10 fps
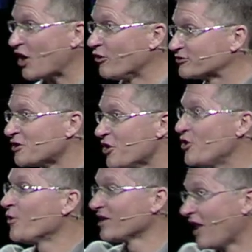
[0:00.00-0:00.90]
those
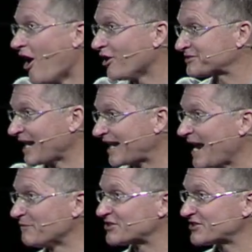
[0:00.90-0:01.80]
who are lost. I
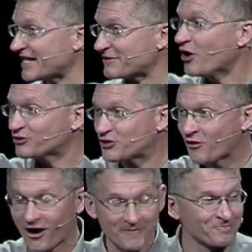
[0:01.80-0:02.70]
came to seek those
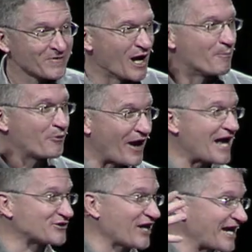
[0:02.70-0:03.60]
who are
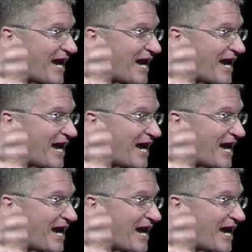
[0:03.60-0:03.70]
oppressed. I